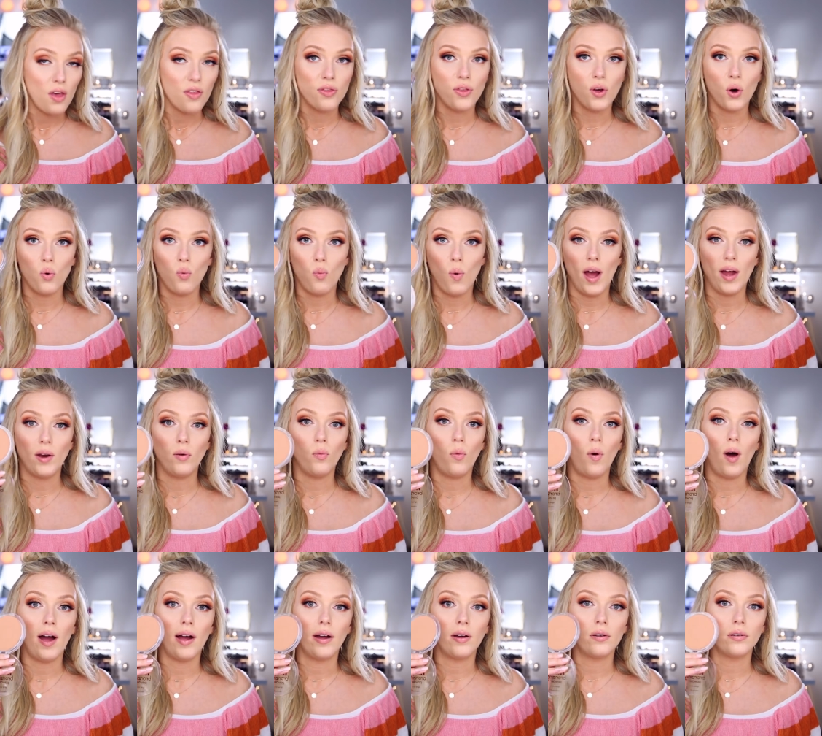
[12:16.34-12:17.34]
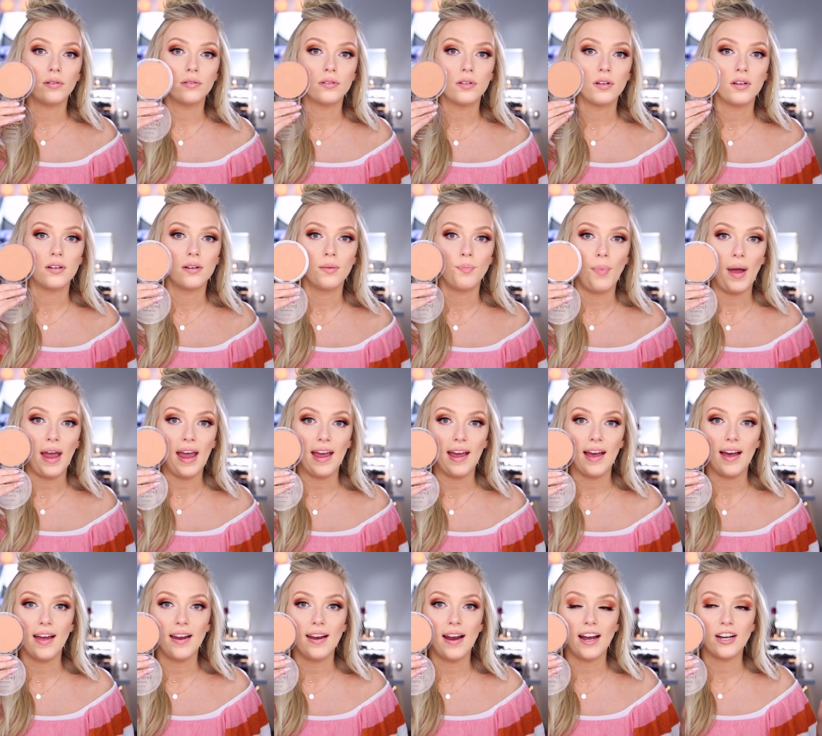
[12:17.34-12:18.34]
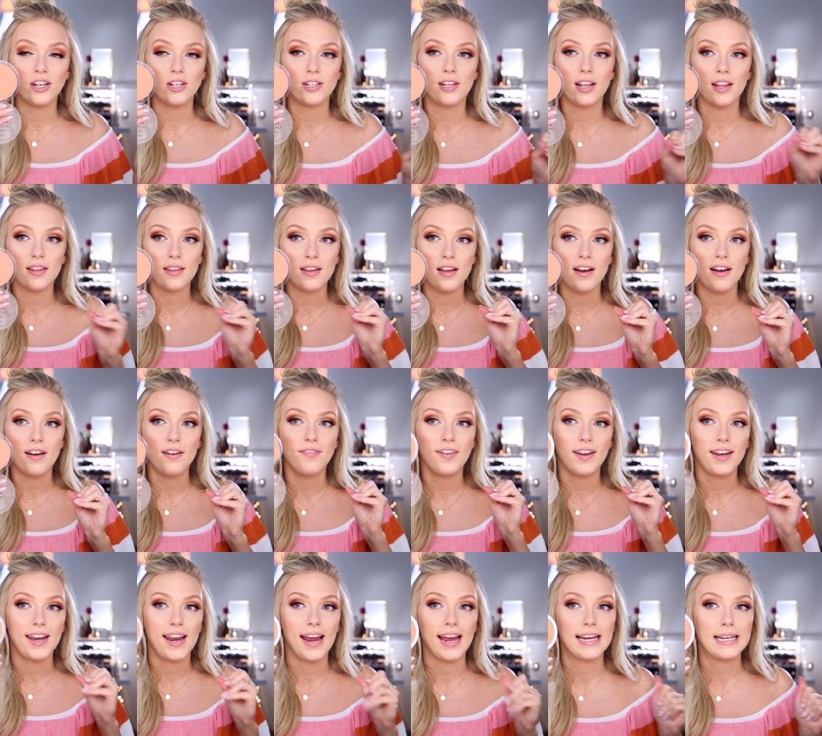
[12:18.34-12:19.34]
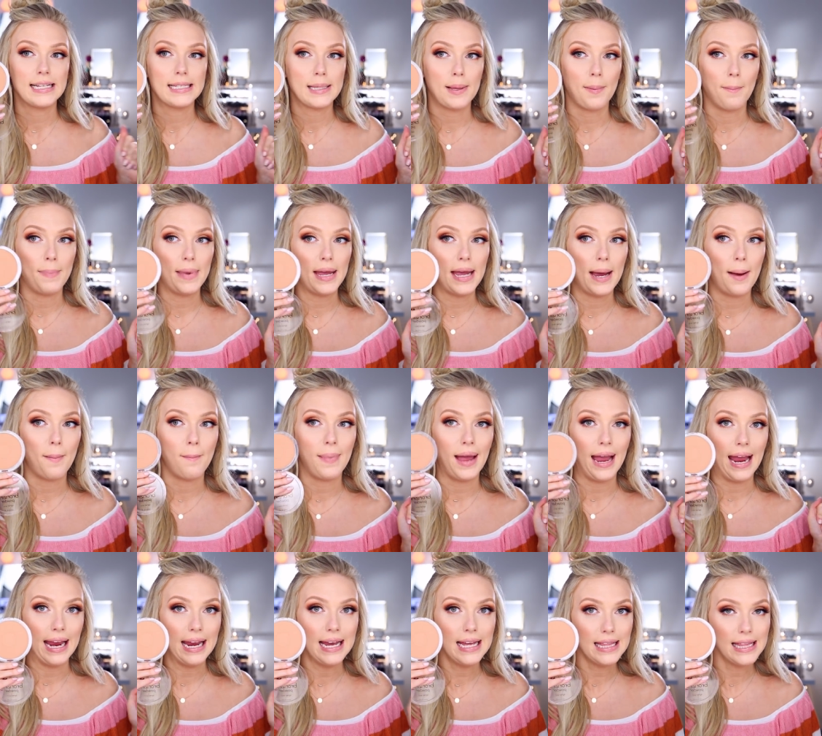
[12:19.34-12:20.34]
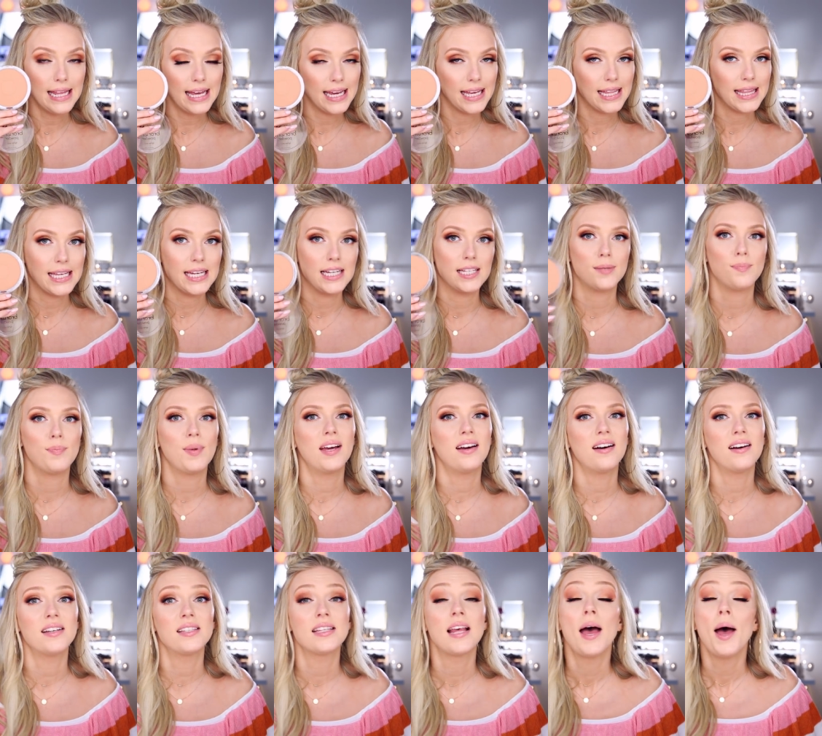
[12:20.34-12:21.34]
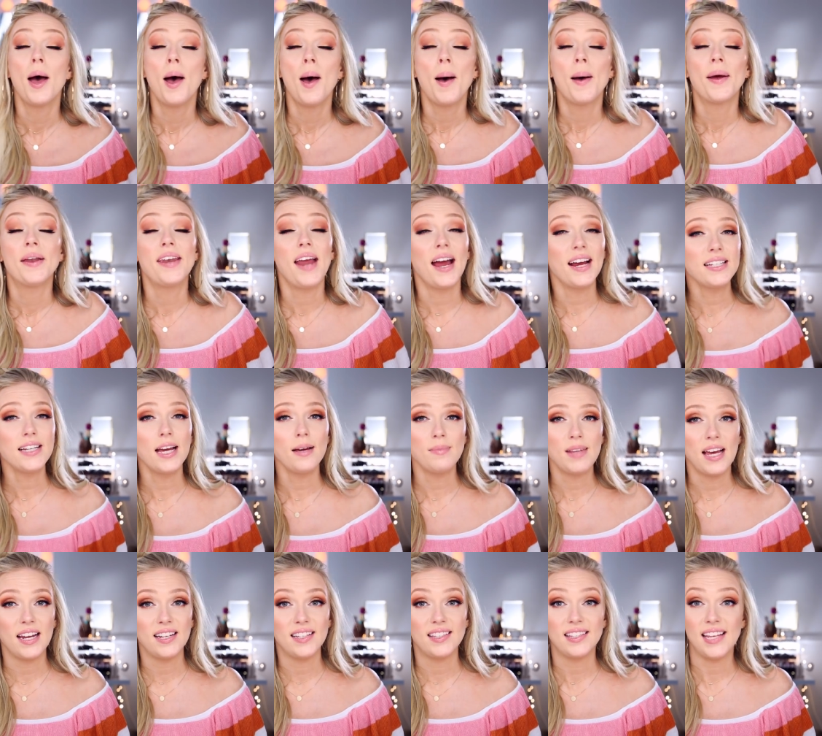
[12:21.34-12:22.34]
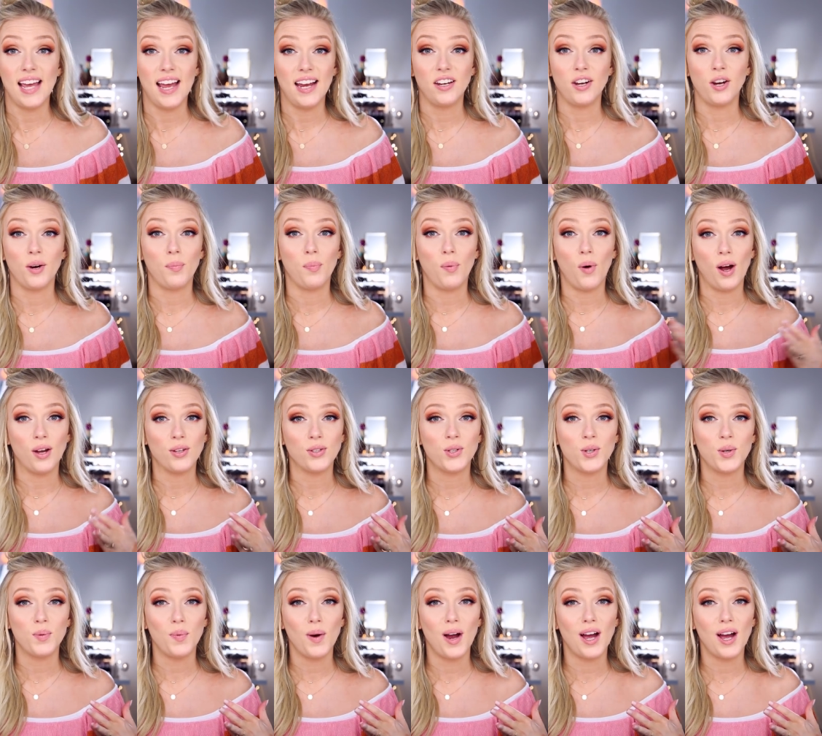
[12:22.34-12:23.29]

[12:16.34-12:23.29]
the Wet n Wild pan. I just love a nice big pan like this because nine times out of 10 your bronzer